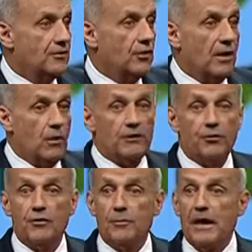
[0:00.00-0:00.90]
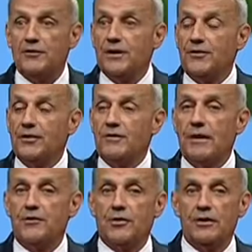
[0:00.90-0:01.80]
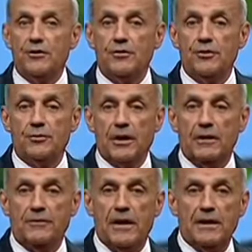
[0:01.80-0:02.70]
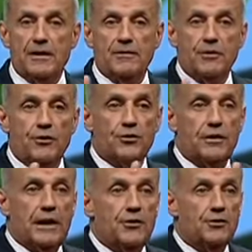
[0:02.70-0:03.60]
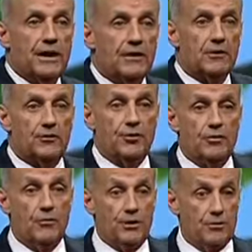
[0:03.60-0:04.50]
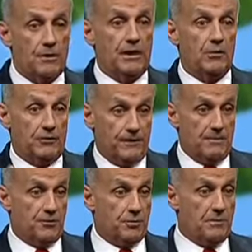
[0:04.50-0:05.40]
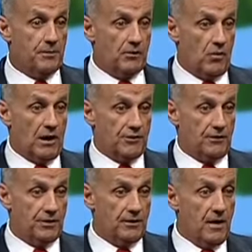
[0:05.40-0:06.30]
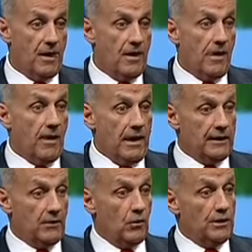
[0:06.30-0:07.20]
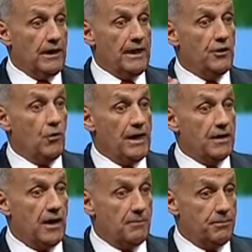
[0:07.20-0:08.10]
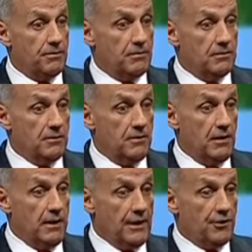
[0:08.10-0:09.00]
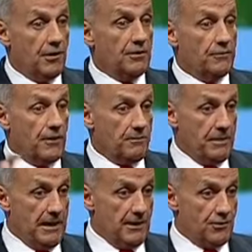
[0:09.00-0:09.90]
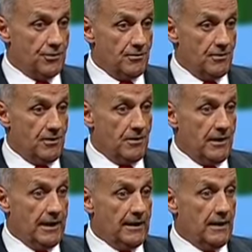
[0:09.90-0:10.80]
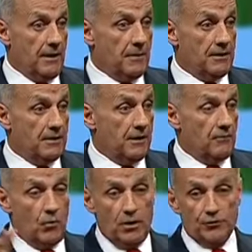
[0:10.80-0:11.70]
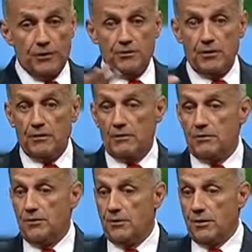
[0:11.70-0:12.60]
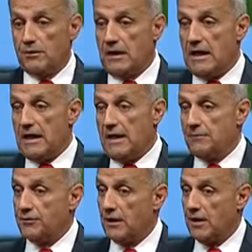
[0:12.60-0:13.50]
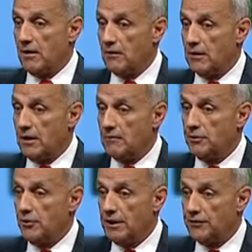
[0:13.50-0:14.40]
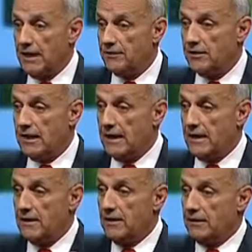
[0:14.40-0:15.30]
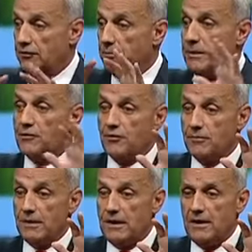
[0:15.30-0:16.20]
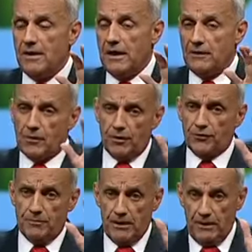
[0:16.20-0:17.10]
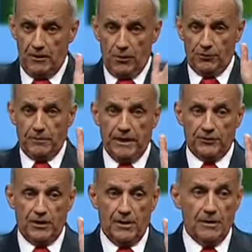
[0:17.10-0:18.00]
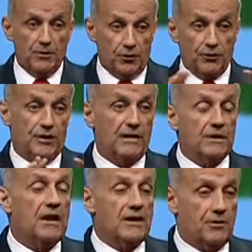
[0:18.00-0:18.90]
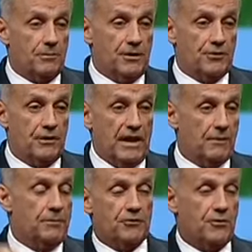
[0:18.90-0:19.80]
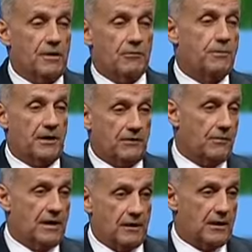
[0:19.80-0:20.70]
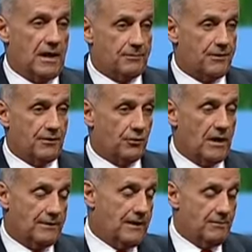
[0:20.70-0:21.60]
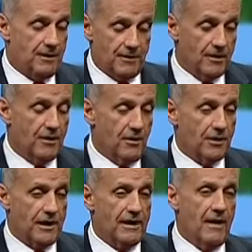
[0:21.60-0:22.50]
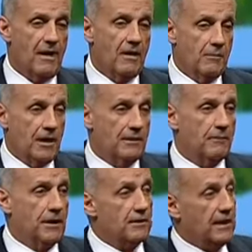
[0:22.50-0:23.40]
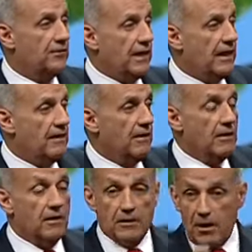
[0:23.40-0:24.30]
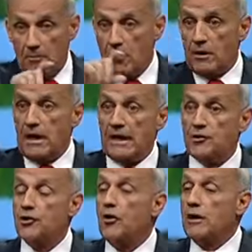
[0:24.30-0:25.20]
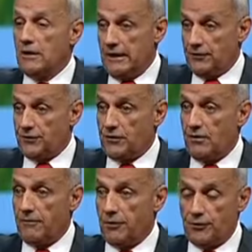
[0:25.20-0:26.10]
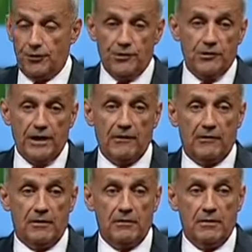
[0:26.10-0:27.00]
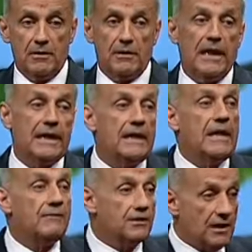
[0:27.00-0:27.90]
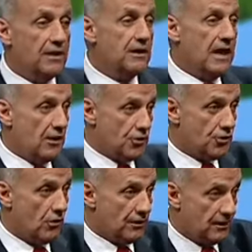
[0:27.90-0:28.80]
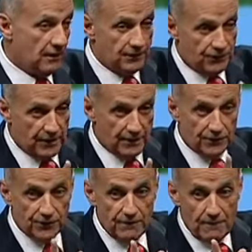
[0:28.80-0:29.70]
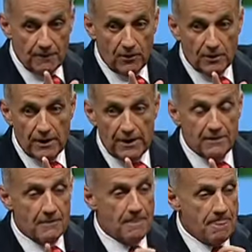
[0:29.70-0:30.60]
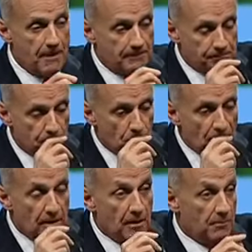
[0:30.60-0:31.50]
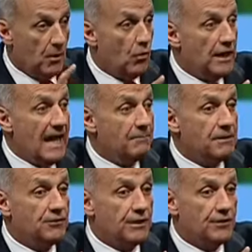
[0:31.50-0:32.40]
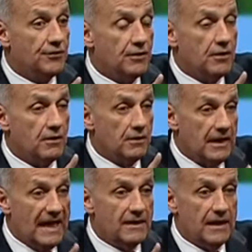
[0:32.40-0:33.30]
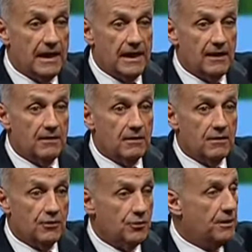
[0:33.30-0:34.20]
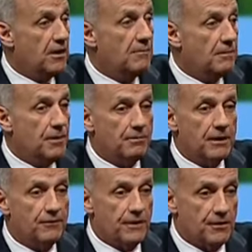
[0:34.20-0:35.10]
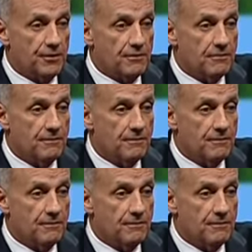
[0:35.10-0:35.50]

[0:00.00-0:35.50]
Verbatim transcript: so I went through the process, and eventually you do telephonic interviews, and then you get to where you're meeting with famous people in Washington. And then one day you wake up, and you're on the front page. And I'm on the Wall Street Journal, New York Times, uh, um, USA Today. There's a picture of me, and of course the media always plays it up. So instead of a doctor picture, they have a picture of me repelling from a helicopter in a SWAT team gear, okay? But, but they say, Carmona on short list for Surgeon General. Now, they never tell you how short the list is, okay? but what happens is that day you become a public figure.